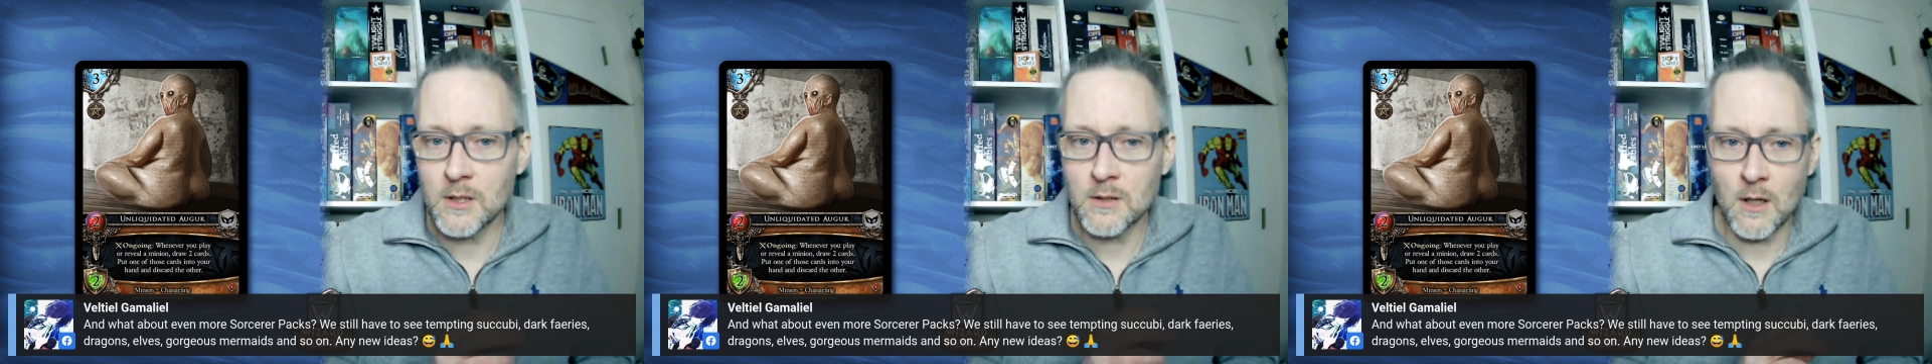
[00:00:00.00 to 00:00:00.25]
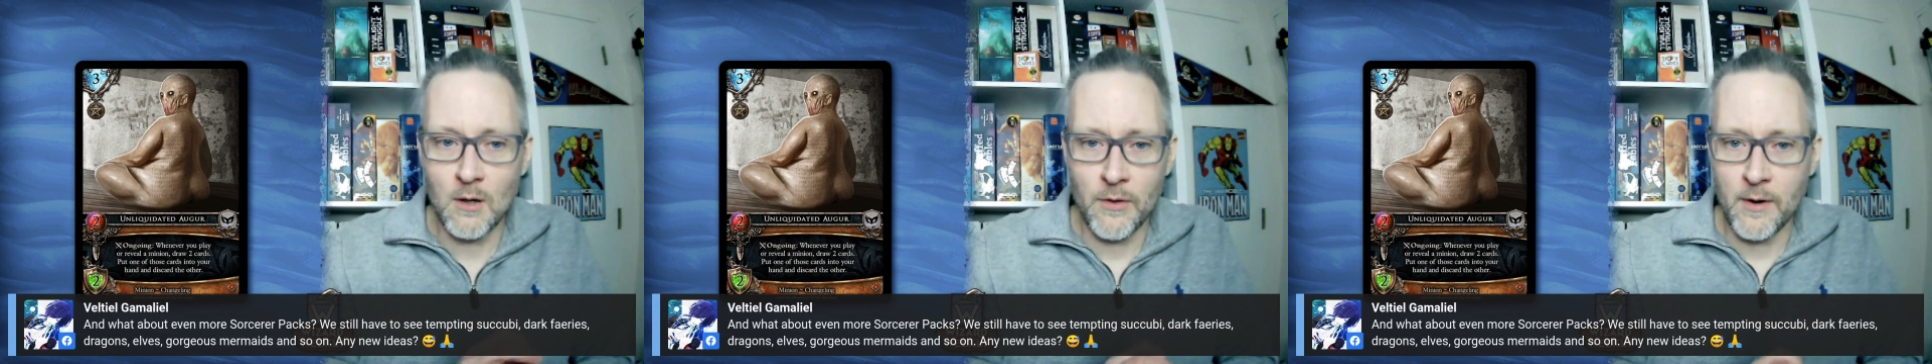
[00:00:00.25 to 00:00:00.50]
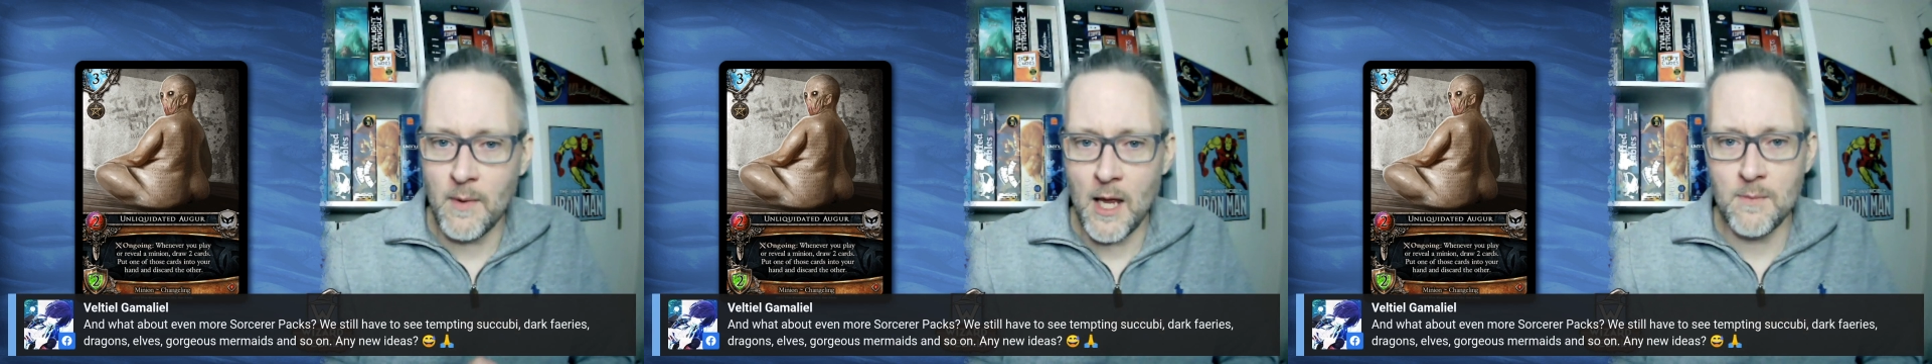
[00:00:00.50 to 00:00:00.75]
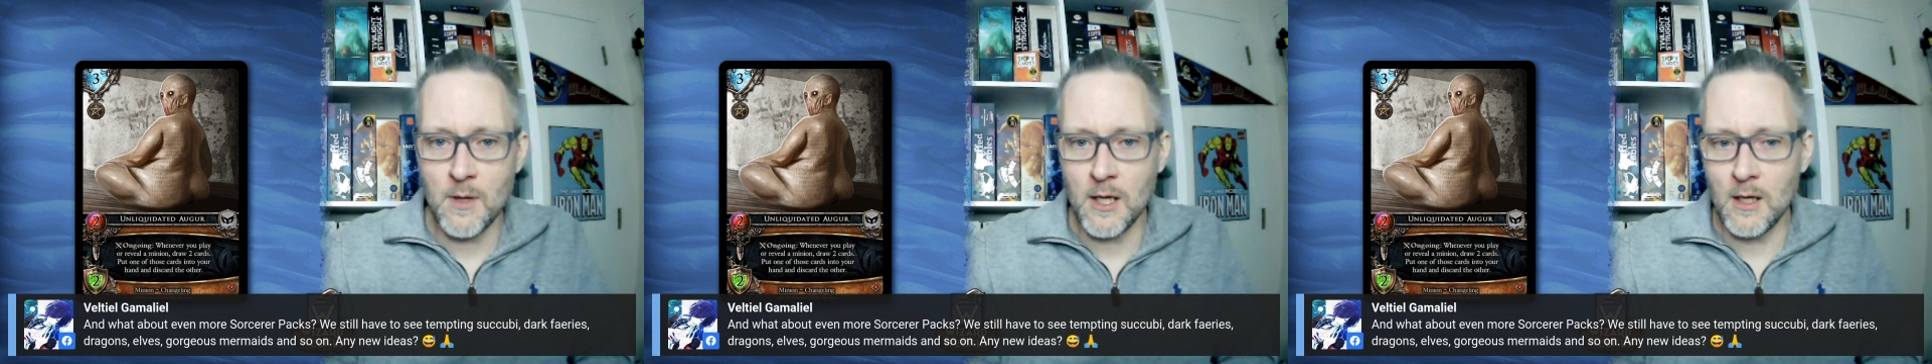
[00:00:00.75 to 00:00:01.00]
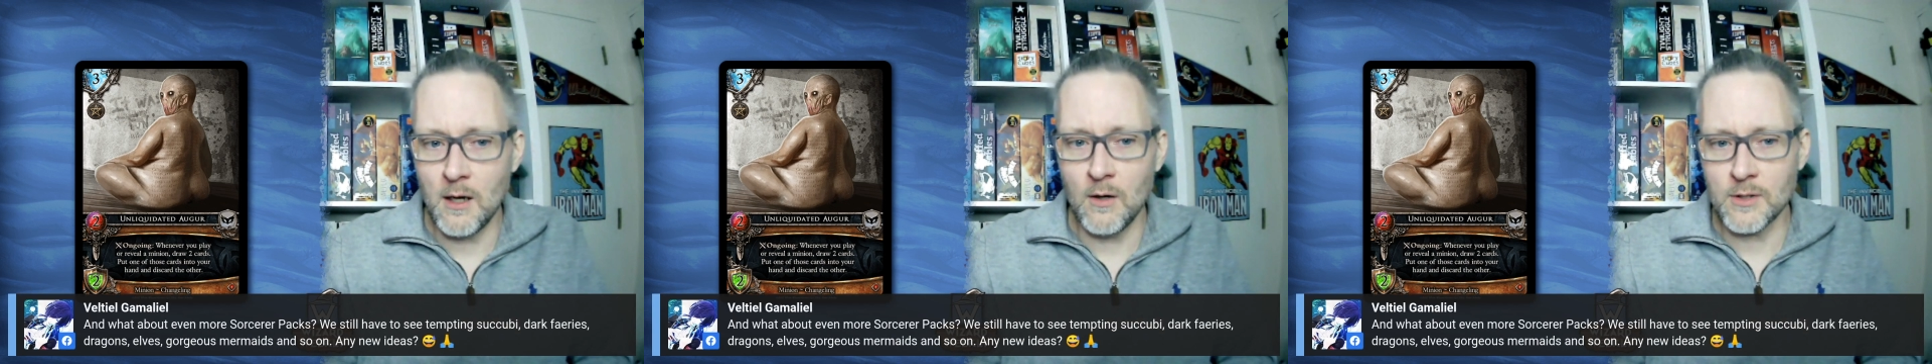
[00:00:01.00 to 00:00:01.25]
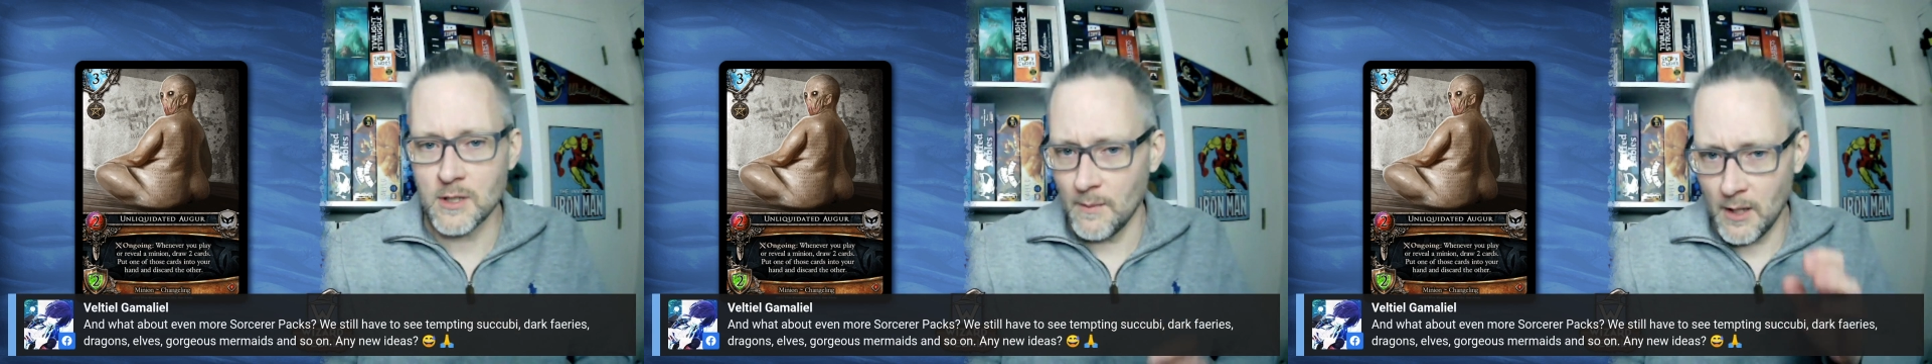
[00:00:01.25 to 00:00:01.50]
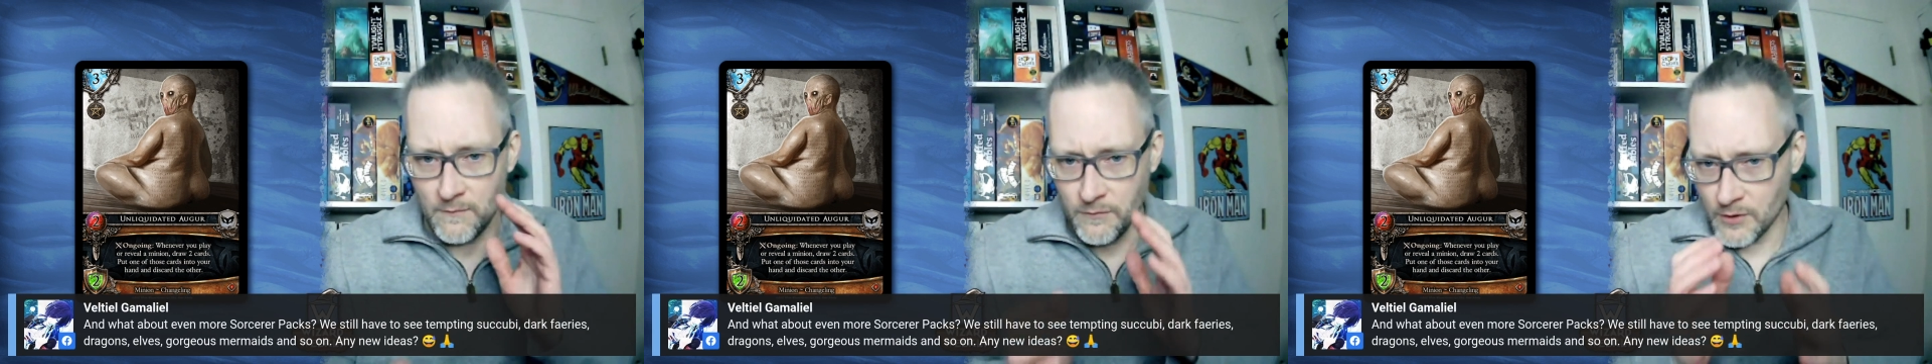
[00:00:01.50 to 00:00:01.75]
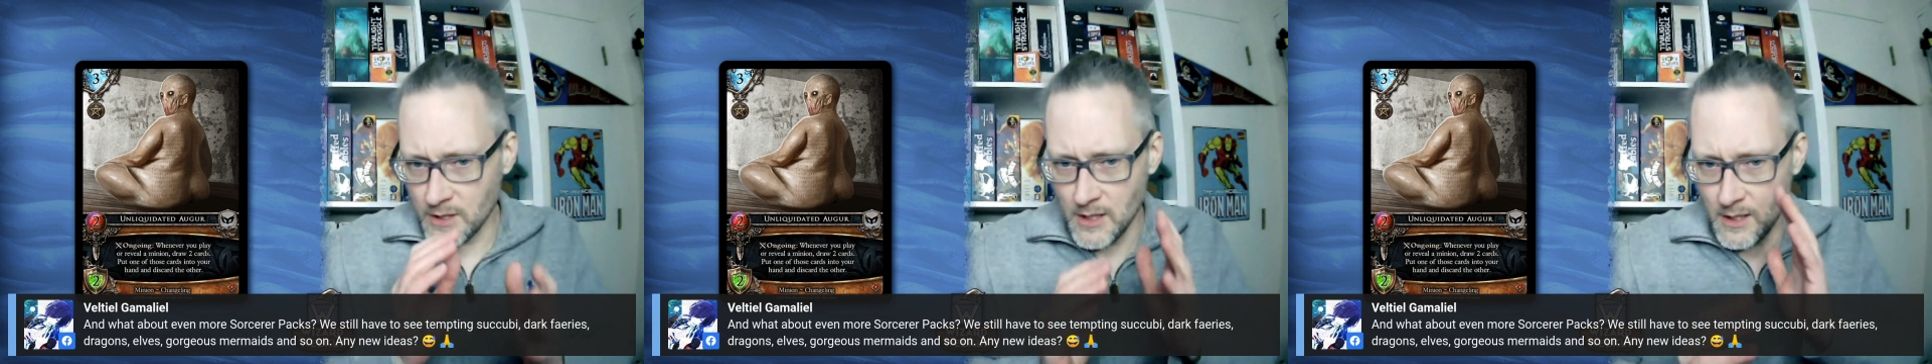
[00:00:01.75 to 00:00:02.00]
There may be some
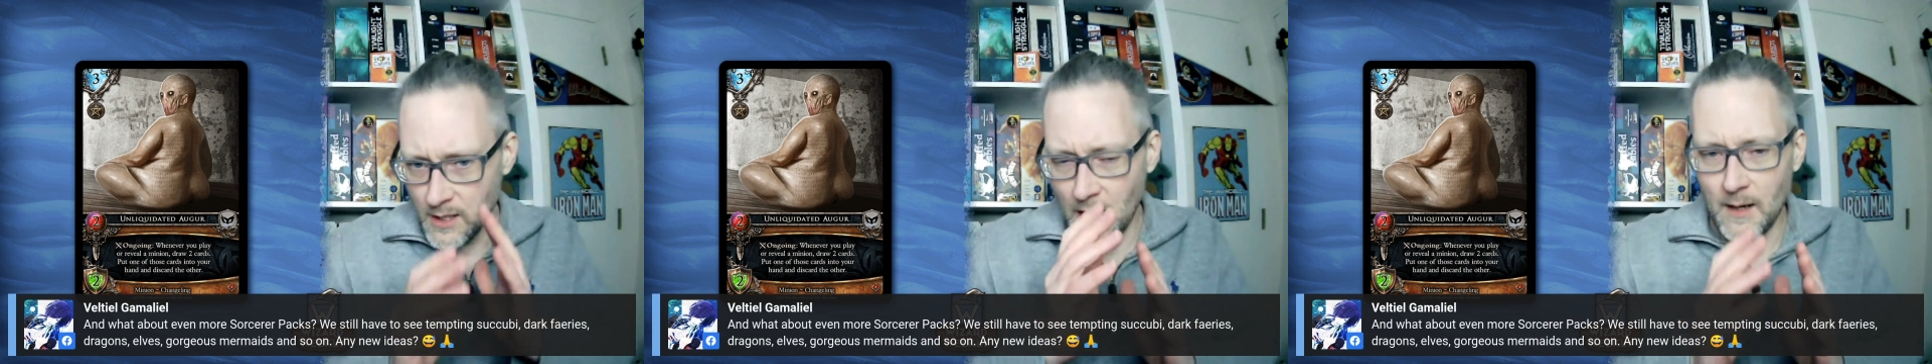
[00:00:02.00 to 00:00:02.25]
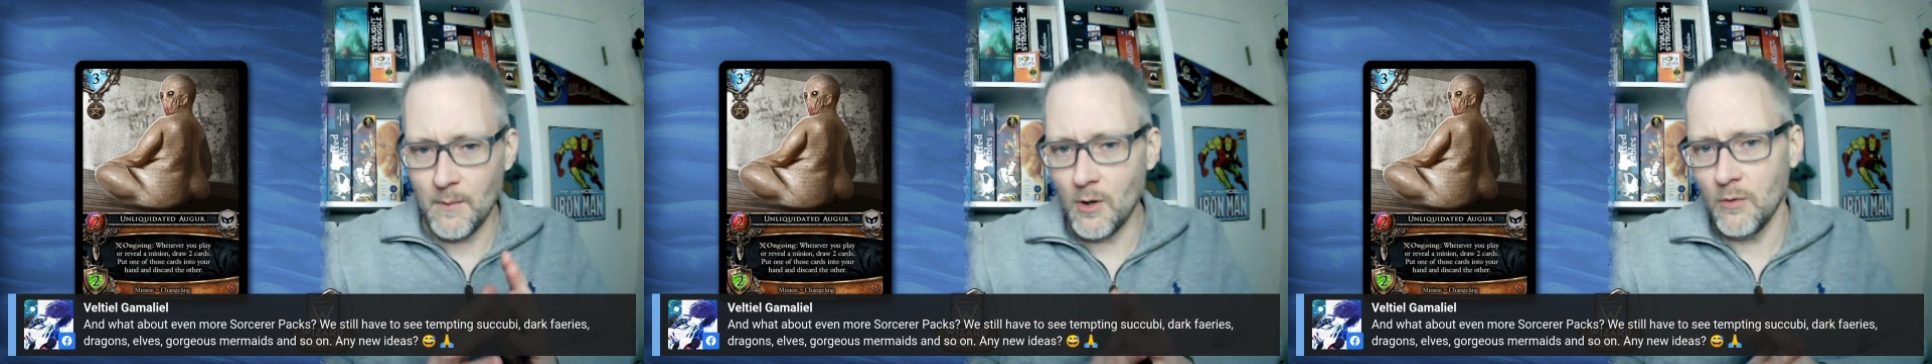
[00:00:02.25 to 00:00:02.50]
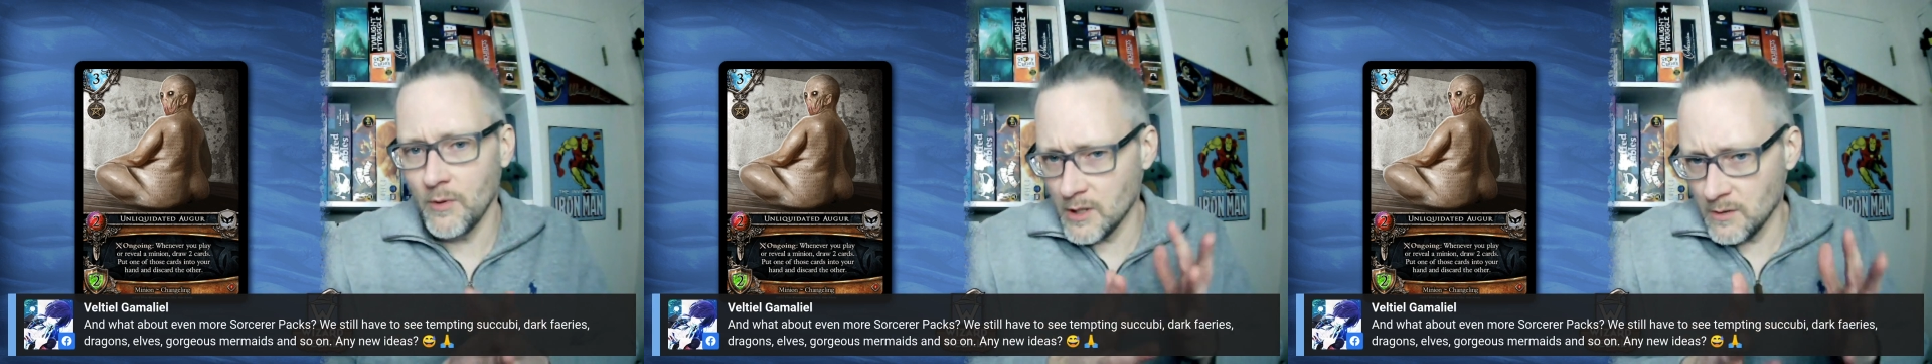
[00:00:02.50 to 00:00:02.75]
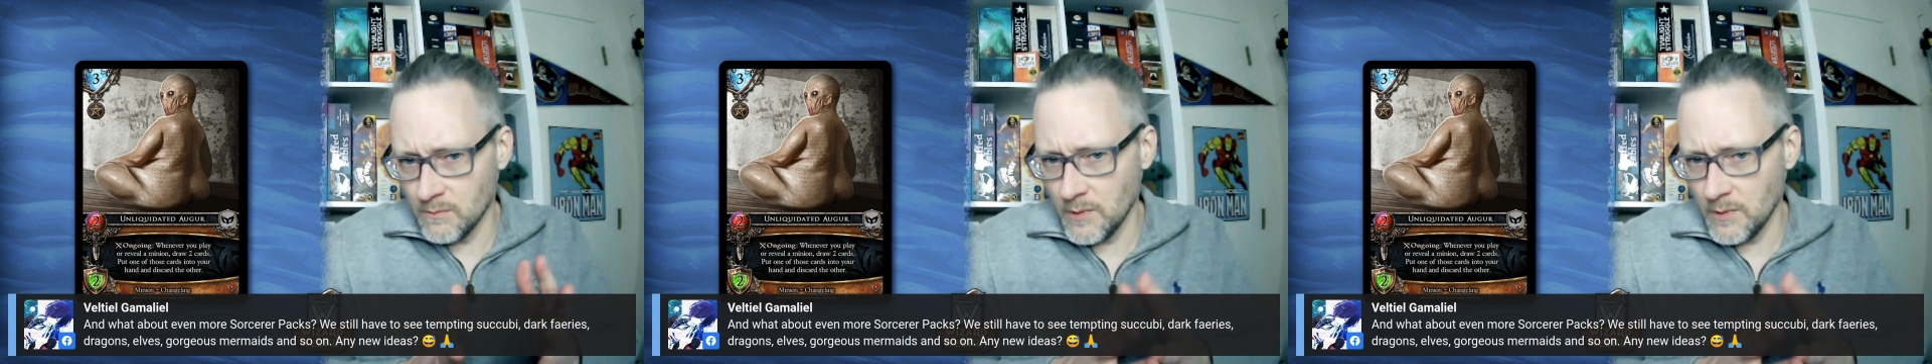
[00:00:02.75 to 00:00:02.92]
unforeseen combo which